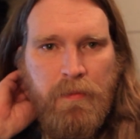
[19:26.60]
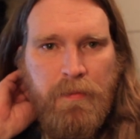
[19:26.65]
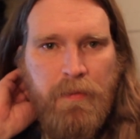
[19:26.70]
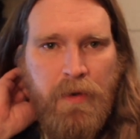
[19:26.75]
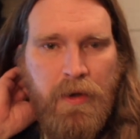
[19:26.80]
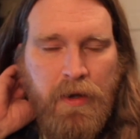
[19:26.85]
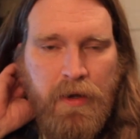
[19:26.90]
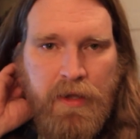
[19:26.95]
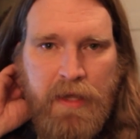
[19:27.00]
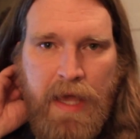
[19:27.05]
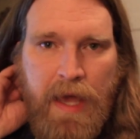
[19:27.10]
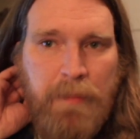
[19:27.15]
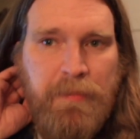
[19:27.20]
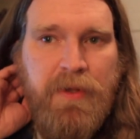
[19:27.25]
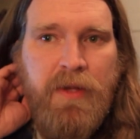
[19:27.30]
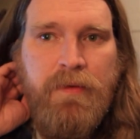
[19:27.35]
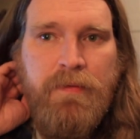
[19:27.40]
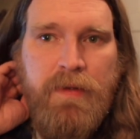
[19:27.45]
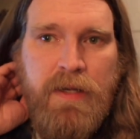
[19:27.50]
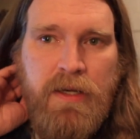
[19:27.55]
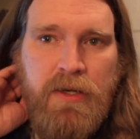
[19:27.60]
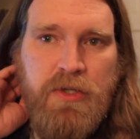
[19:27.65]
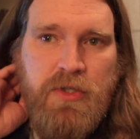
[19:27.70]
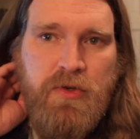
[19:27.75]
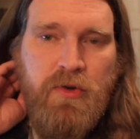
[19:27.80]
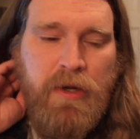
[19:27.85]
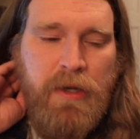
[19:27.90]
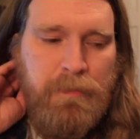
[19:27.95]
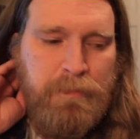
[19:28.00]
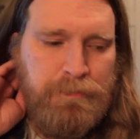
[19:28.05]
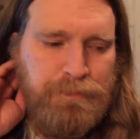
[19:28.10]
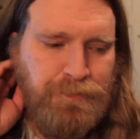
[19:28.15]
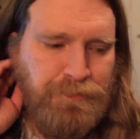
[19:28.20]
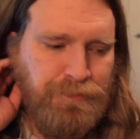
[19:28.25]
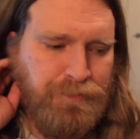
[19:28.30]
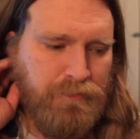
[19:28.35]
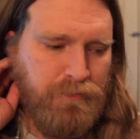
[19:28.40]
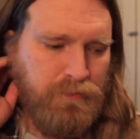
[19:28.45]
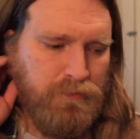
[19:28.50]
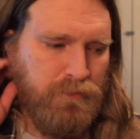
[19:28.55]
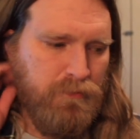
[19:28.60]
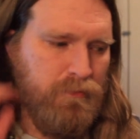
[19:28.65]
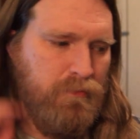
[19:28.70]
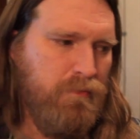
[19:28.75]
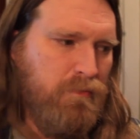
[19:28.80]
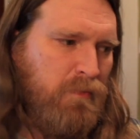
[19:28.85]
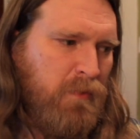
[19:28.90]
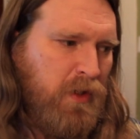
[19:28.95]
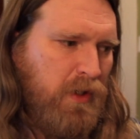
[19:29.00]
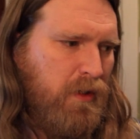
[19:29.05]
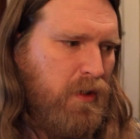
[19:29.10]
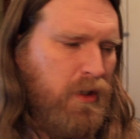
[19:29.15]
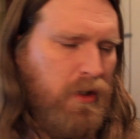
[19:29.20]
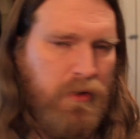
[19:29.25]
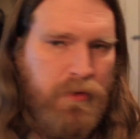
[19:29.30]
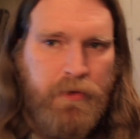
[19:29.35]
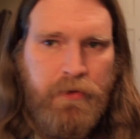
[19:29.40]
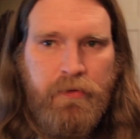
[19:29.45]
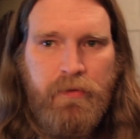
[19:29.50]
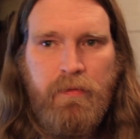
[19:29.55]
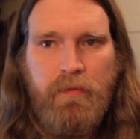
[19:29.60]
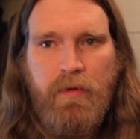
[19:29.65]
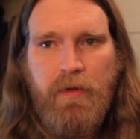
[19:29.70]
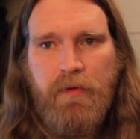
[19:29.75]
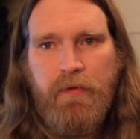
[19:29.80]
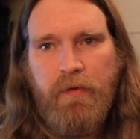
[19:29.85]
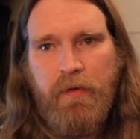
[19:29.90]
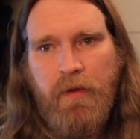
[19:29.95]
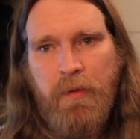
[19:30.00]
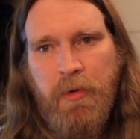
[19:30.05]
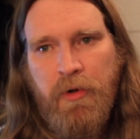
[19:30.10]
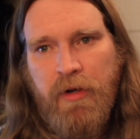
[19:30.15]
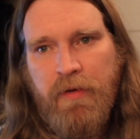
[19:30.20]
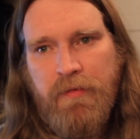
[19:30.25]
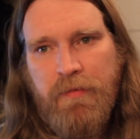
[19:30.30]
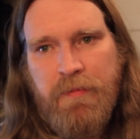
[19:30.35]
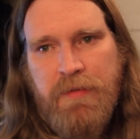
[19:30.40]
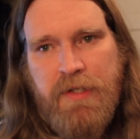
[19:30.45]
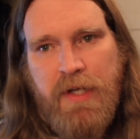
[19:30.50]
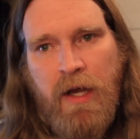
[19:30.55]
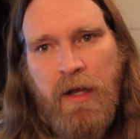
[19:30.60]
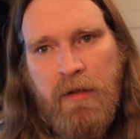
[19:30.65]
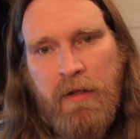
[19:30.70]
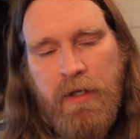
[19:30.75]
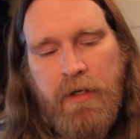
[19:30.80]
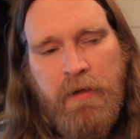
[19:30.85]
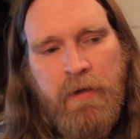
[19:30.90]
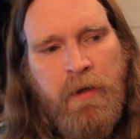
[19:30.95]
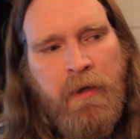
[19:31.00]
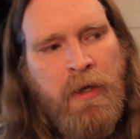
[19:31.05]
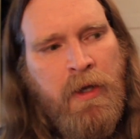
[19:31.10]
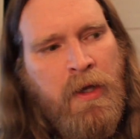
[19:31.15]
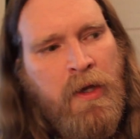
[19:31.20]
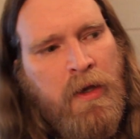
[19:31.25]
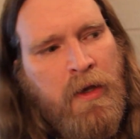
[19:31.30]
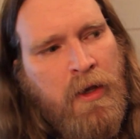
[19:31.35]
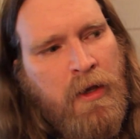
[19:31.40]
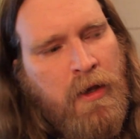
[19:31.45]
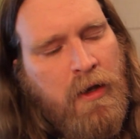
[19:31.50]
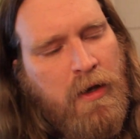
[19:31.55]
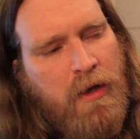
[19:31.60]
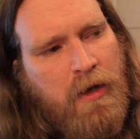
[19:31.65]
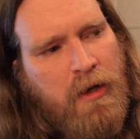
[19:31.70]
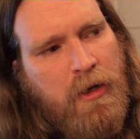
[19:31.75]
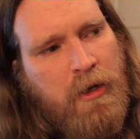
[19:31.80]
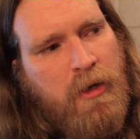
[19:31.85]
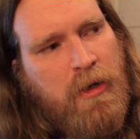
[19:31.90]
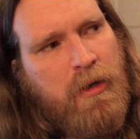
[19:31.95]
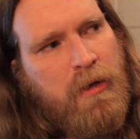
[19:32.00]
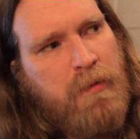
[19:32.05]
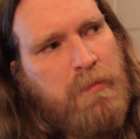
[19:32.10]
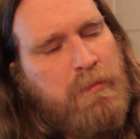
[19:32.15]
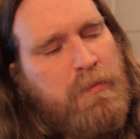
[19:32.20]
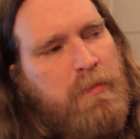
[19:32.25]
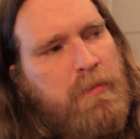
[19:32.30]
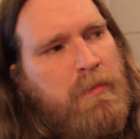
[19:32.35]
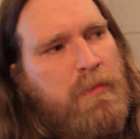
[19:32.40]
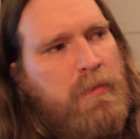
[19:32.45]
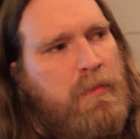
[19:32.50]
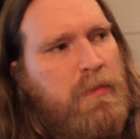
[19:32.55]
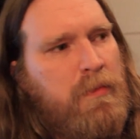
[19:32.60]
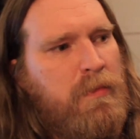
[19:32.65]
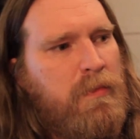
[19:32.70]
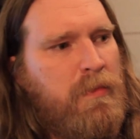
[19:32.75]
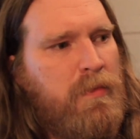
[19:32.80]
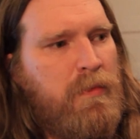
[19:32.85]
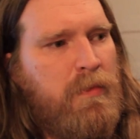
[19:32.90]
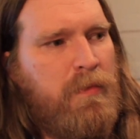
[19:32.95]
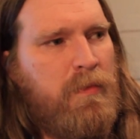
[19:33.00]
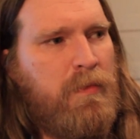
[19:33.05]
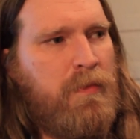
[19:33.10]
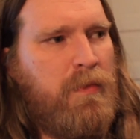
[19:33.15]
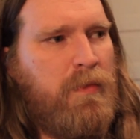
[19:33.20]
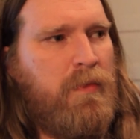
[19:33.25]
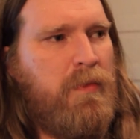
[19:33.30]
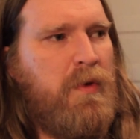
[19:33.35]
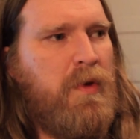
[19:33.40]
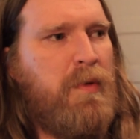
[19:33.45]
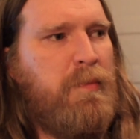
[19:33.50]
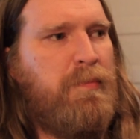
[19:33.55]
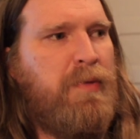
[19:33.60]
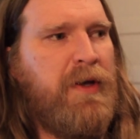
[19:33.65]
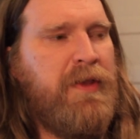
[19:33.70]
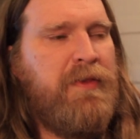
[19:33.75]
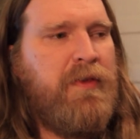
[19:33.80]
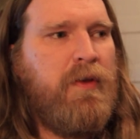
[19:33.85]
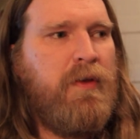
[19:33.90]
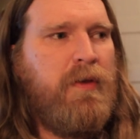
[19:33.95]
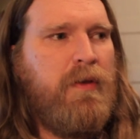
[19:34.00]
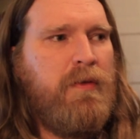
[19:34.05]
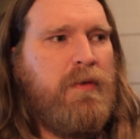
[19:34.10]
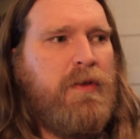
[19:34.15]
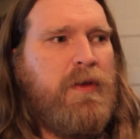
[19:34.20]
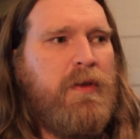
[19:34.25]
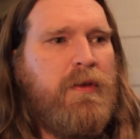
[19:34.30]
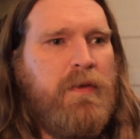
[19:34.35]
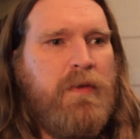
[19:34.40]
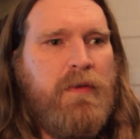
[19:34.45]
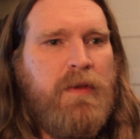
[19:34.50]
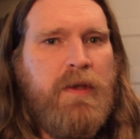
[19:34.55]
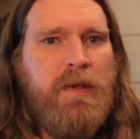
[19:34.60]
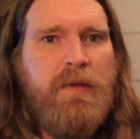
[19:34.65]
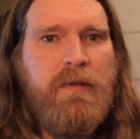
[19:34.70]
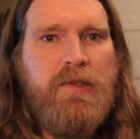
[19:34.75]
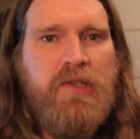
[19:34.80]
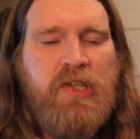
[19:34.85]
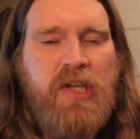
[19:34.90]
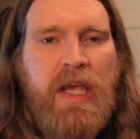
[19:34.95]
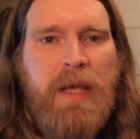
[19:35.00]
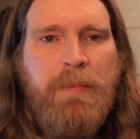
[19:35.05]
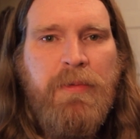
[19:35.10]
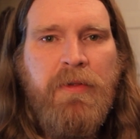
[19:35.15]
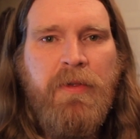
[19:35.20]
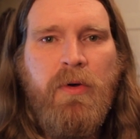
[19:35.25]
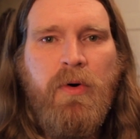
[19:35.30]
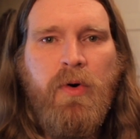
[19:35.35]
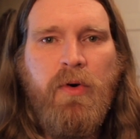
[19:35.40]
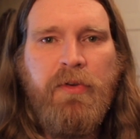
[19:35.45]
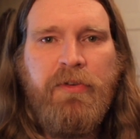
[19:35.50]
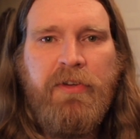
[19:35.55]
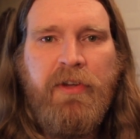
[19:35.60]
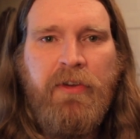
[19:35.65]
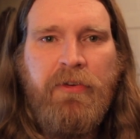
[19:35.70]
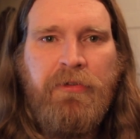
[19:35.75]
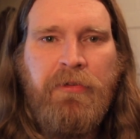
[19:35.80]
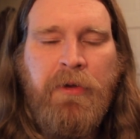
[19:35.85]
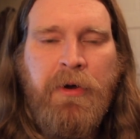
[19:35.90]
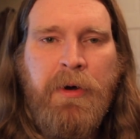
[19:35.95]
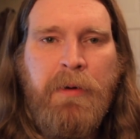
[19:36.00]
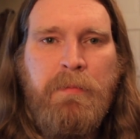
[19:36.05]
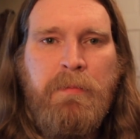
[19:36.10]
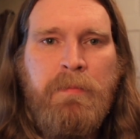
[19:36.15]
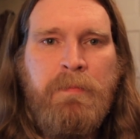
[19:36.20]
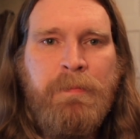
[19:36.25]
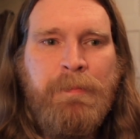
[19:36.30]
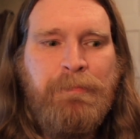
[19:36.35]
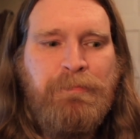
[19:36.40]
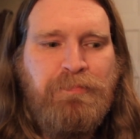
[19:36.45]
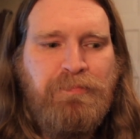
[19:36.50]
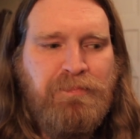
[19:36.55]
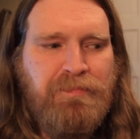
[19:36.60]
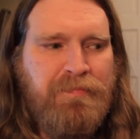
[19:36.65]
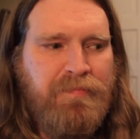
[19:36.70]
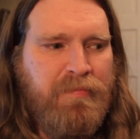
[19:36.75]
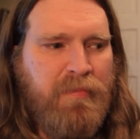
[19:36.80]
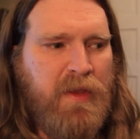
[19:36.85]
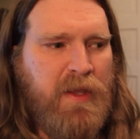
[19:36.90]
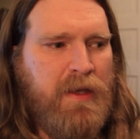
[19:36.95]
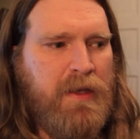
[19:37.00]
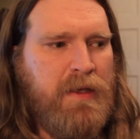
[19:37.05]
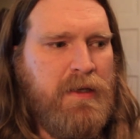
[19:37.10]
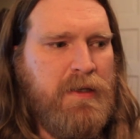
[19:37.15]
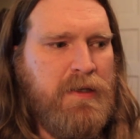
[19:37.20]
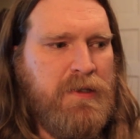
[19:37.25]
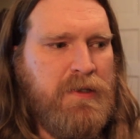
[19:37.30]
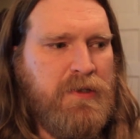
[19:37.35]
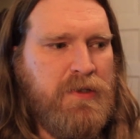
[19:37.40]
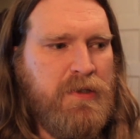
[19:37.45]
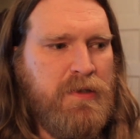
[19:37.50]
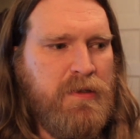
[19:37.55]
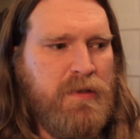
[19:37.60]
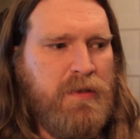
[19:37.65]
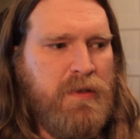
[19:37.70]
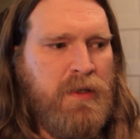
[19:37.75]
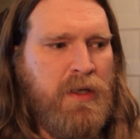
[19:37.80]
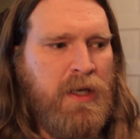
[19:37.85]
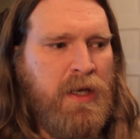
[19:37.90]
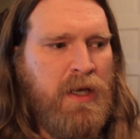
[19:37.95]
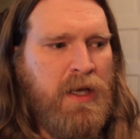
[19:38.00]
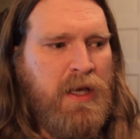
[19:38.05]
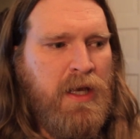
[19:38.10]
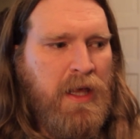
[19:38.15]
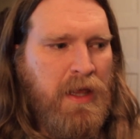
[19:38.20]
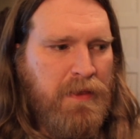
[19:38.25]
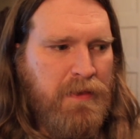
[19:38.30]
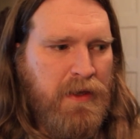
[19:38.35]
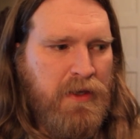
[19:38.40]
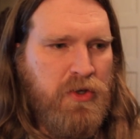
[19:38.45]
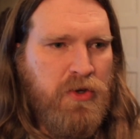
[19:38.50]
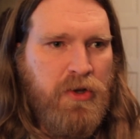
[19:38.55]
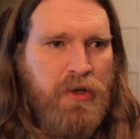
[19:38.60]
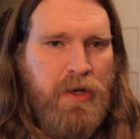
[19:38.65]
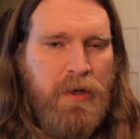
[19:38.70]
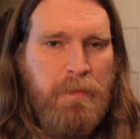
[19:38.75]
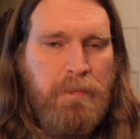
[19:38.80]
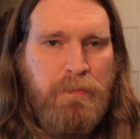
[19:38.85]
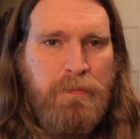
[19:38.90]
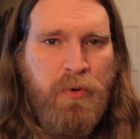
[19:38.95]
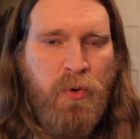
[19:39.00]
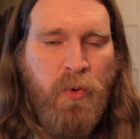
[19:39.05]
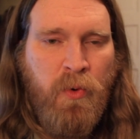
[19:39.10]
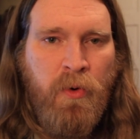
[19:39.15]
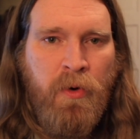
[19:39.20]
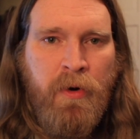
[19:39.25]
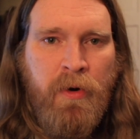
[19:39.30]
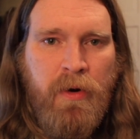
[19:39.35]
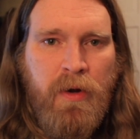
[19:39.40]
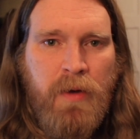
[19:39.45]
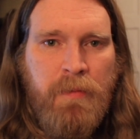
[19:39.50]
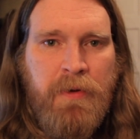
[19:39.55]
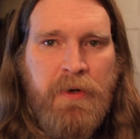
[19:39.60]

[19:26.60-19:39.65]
a captain of industry. This immigrant from Scotland. But the shape of the whole system is that you're going to pour